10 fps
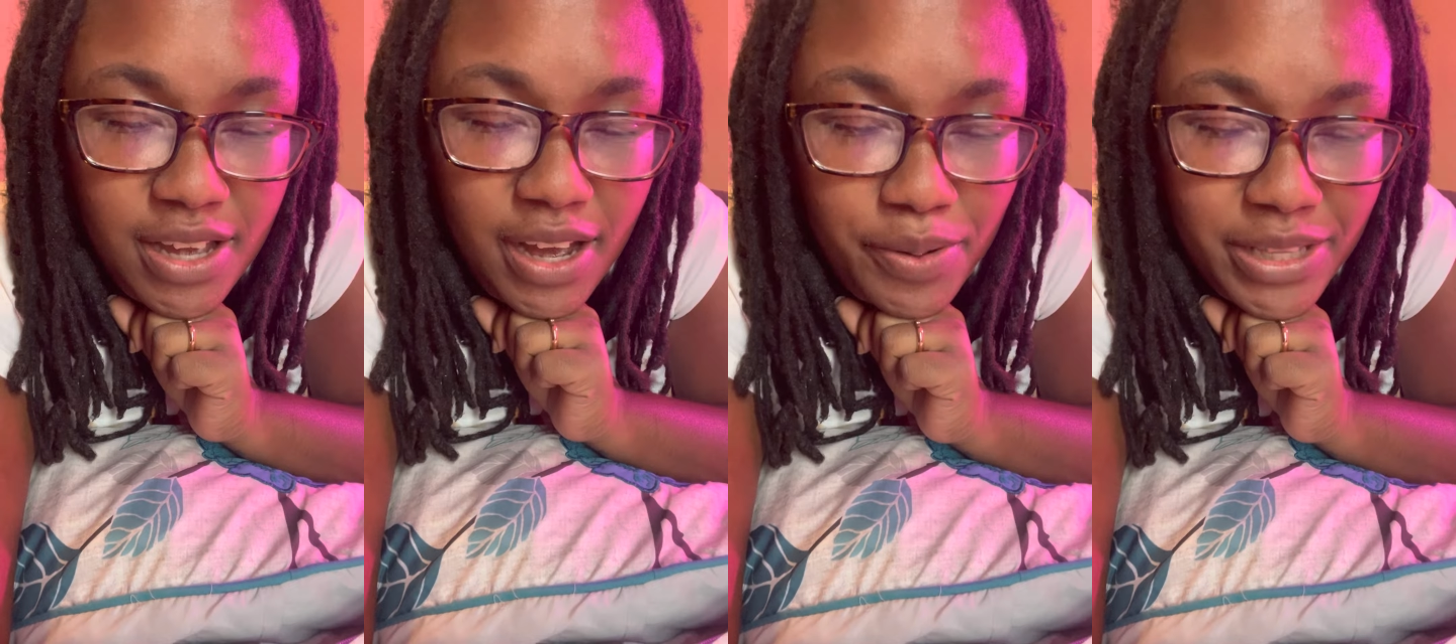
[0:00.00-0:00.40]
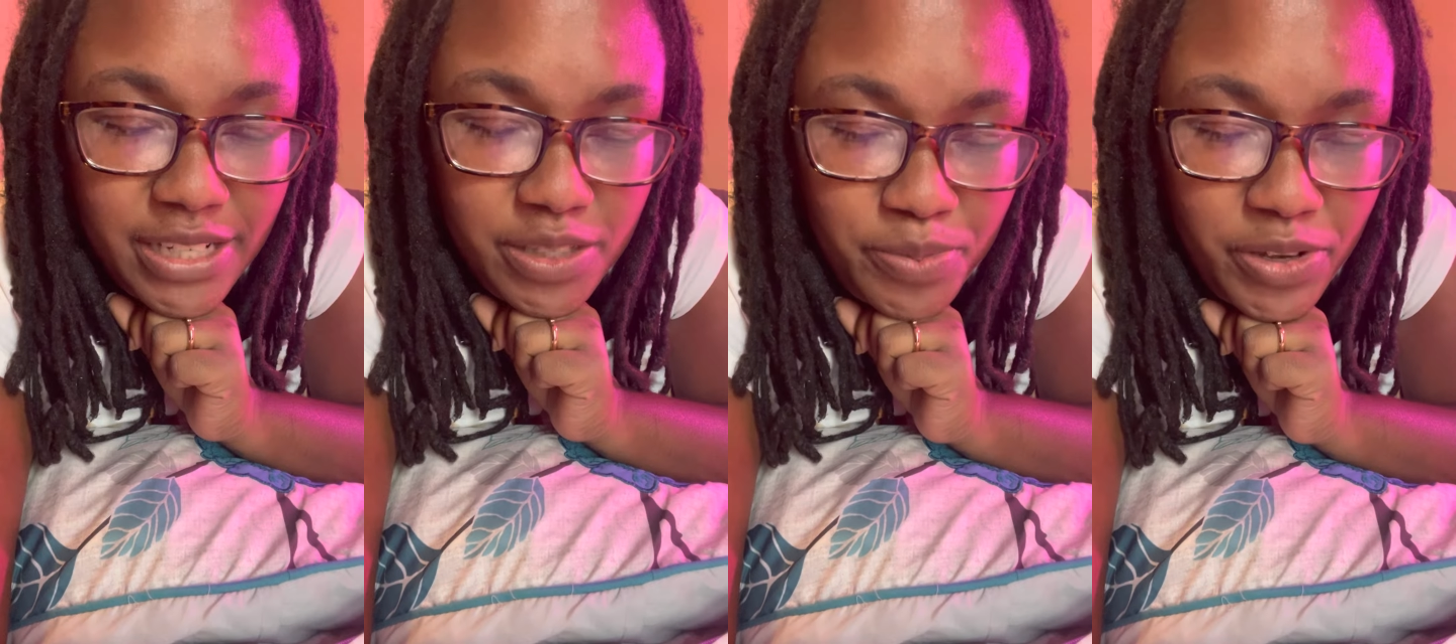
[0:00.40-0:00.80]
I would
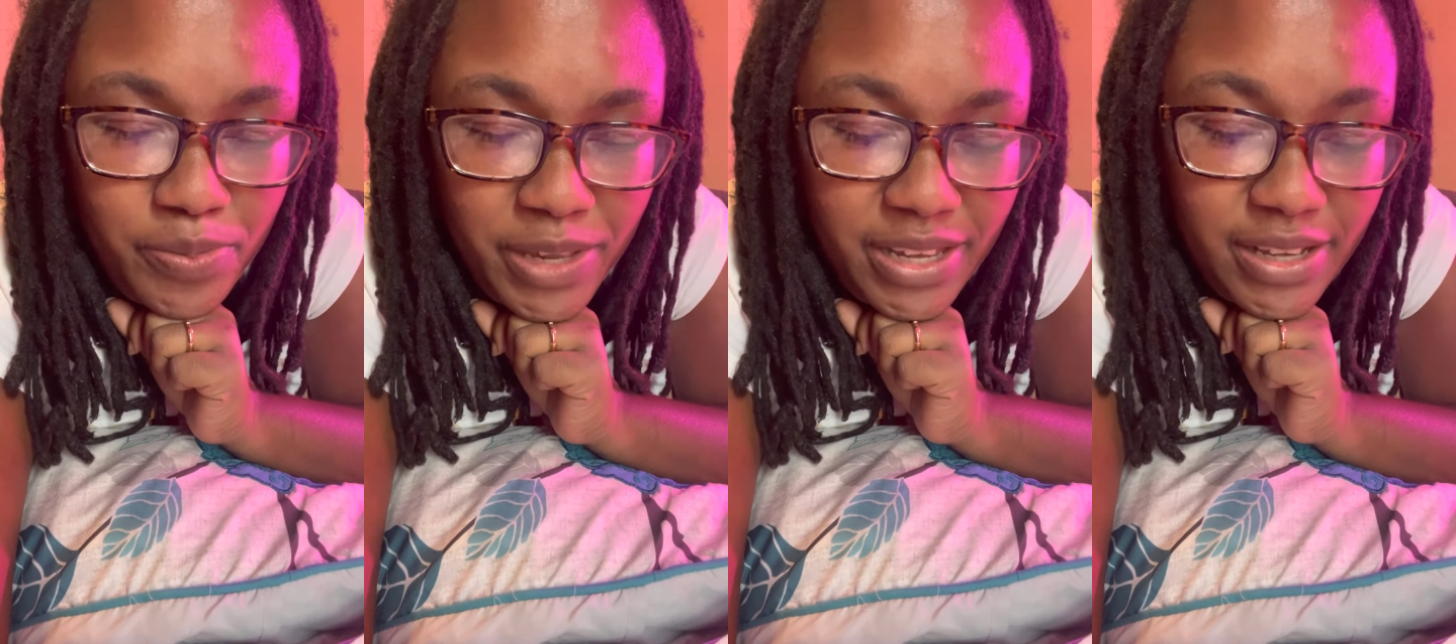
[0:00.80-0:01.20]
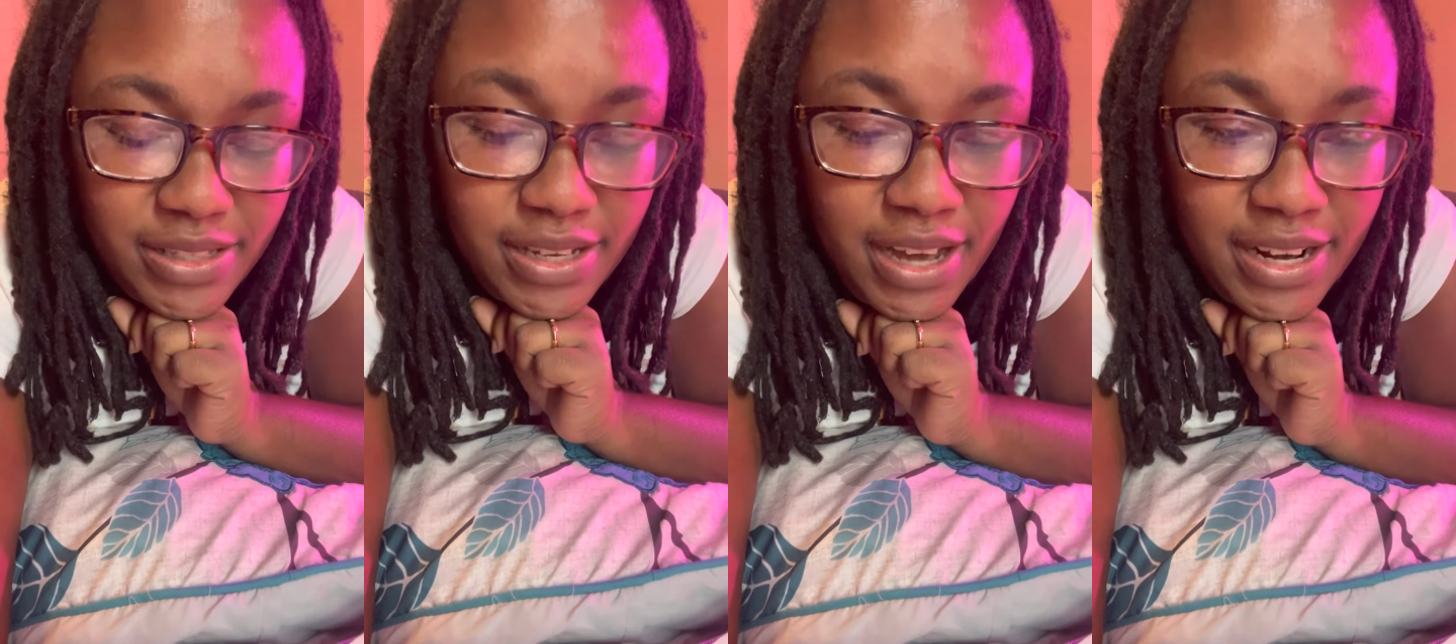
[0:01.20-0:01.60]
like to be obedient
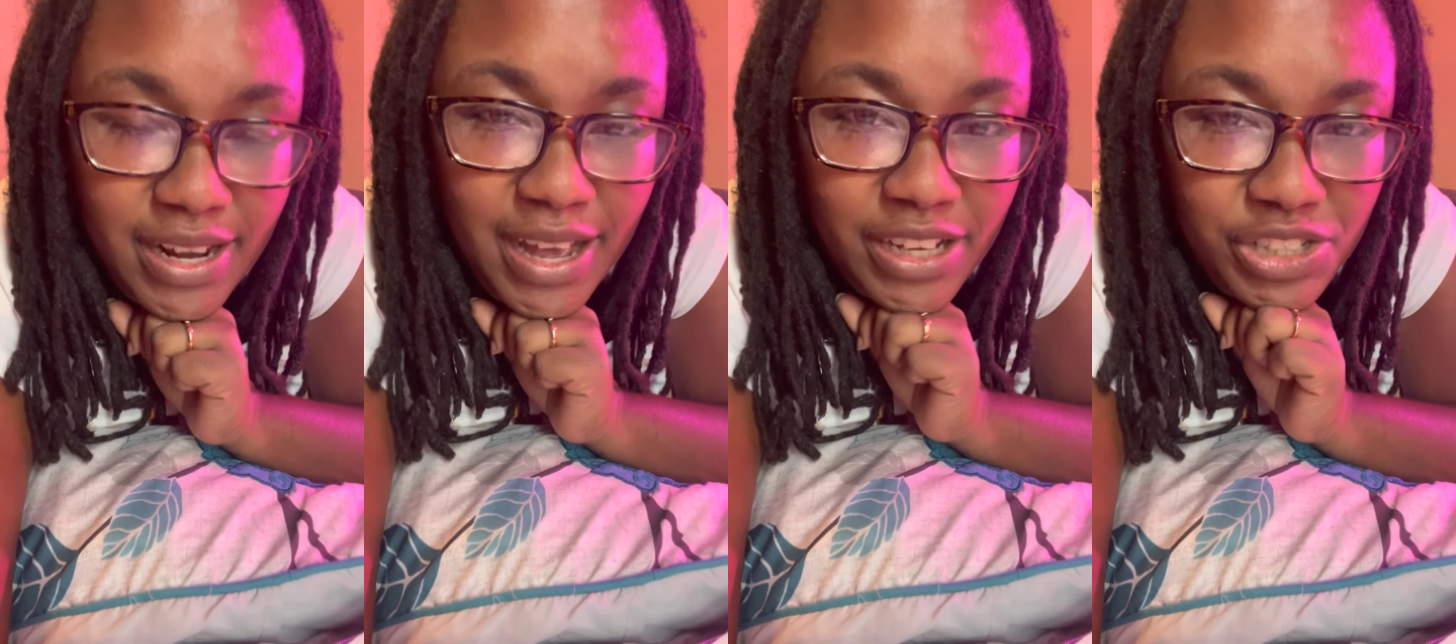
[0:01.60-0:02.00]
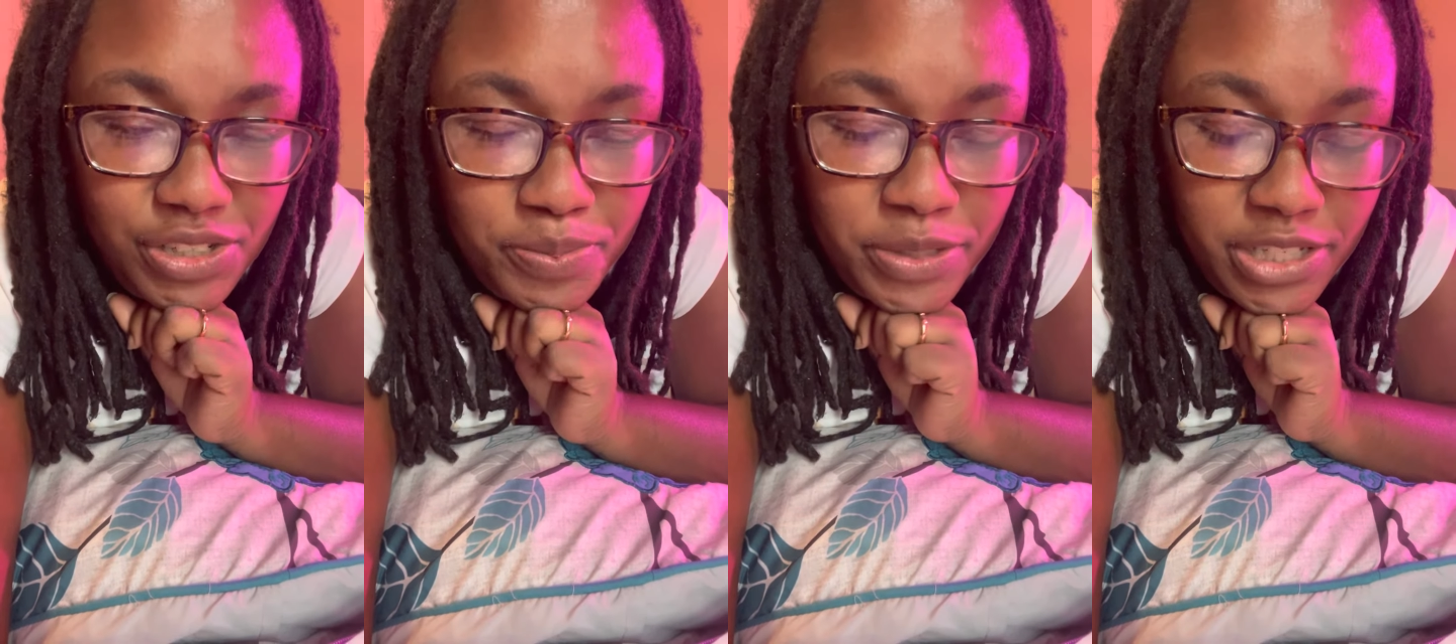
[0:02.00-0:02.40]
to God, and I ask you
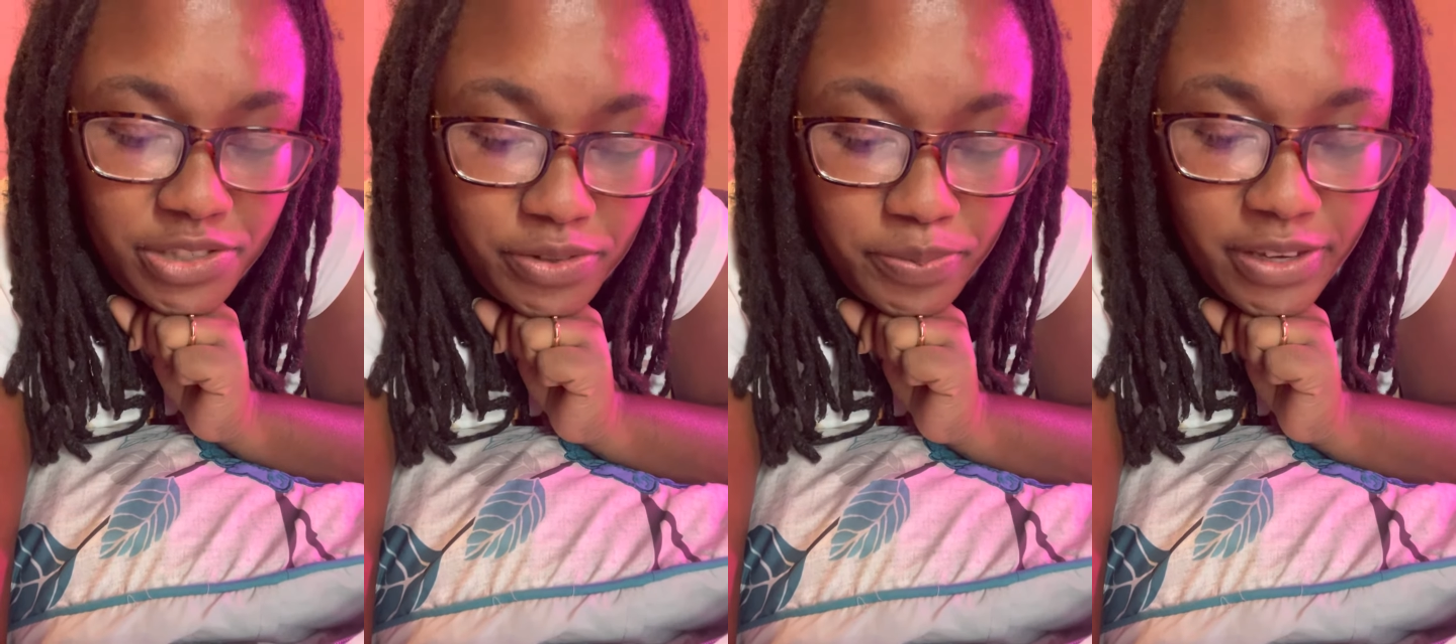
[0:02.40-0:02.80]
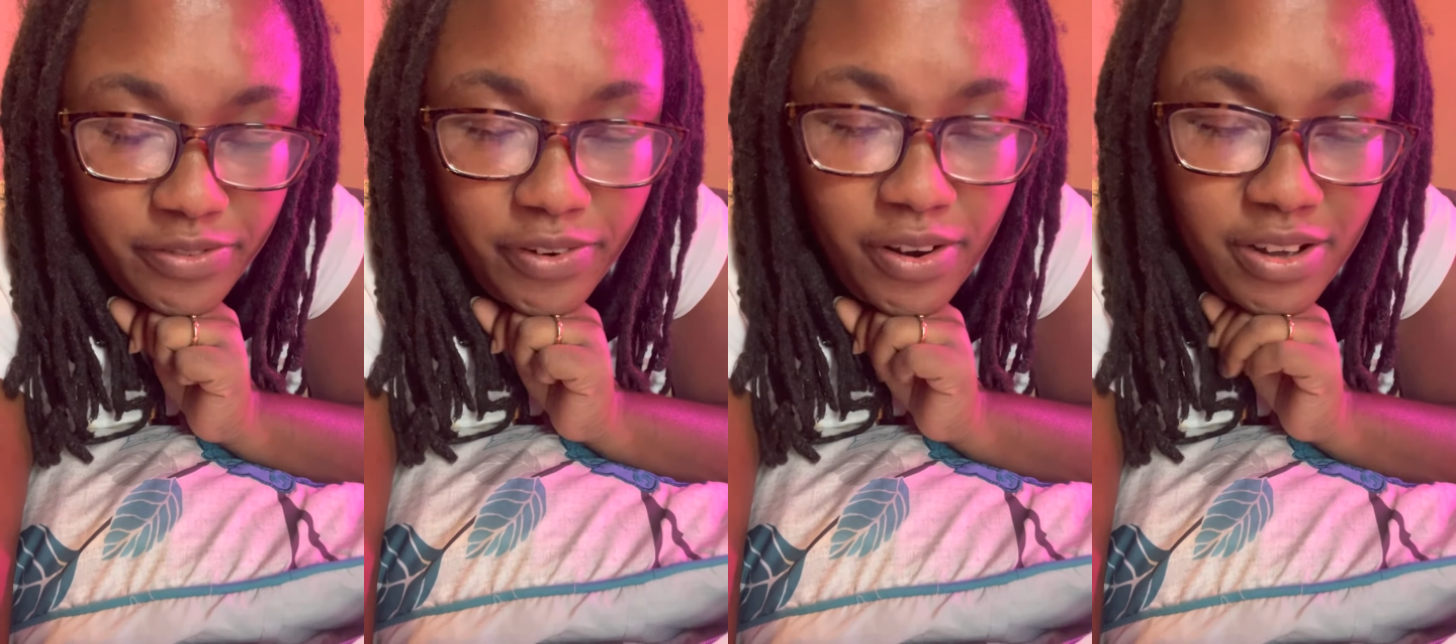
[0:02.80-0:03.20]
to please
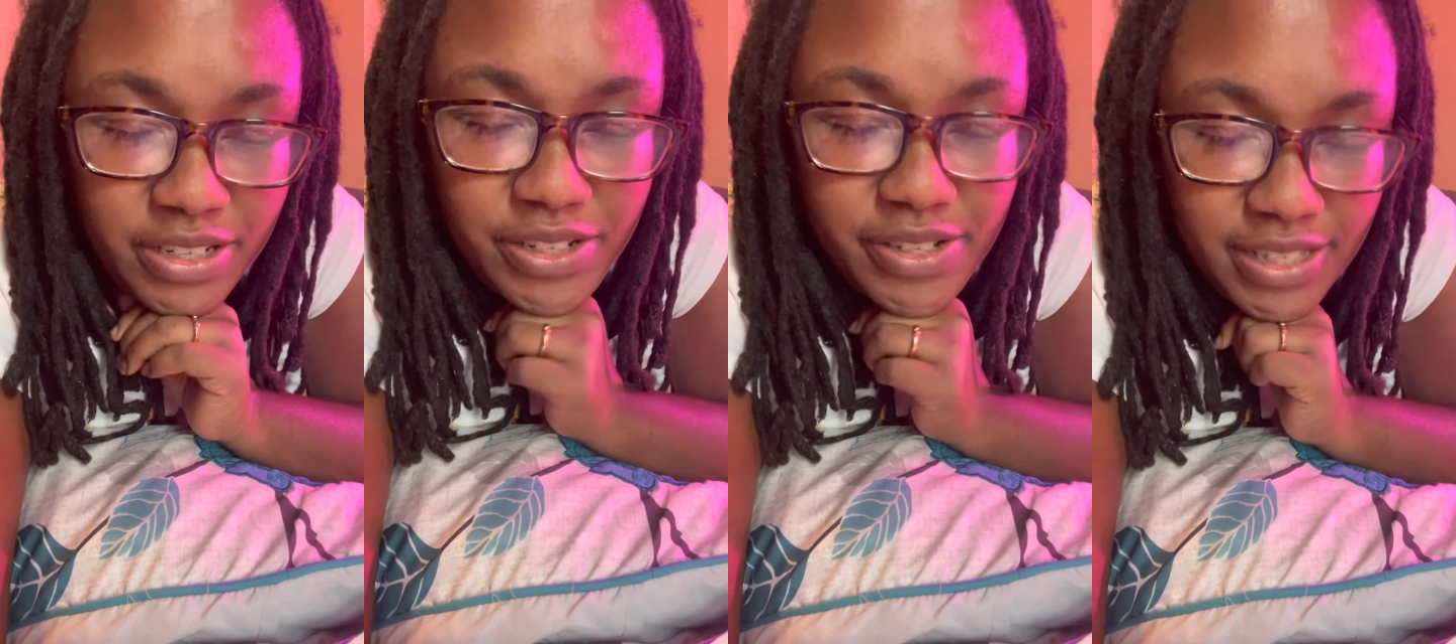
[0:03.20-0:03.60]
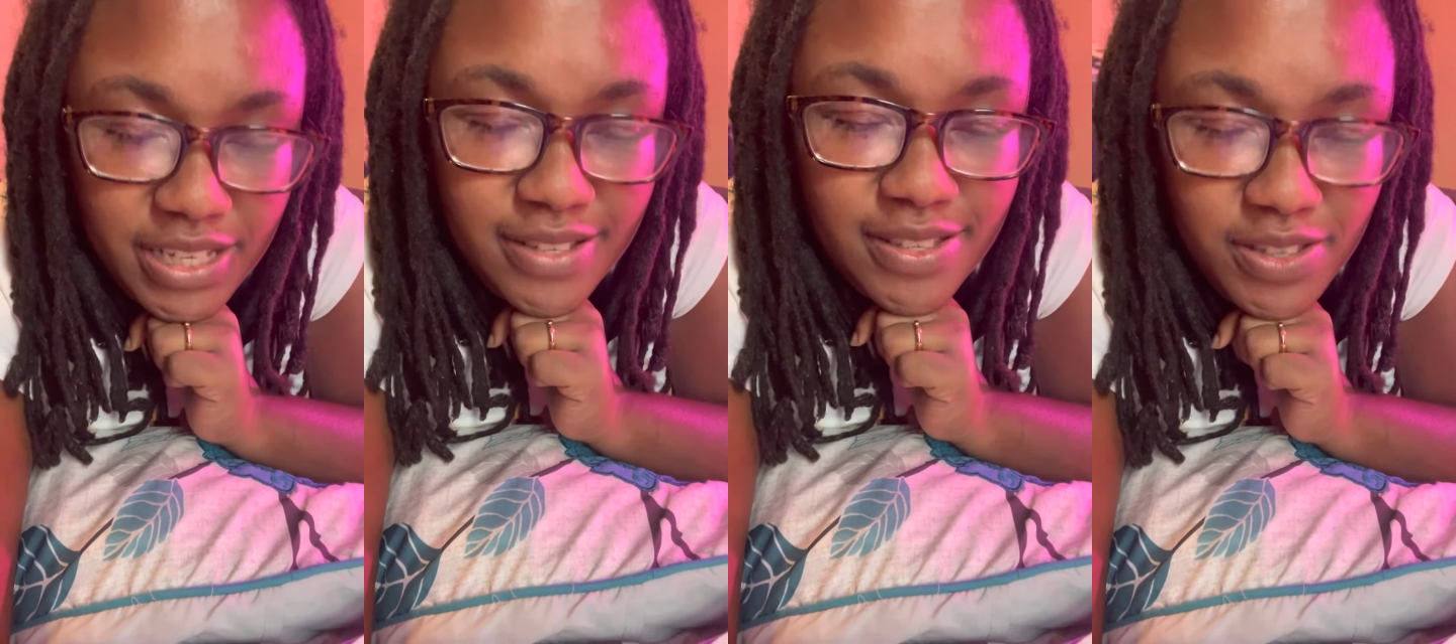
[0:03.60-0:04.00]
repent for all your sins,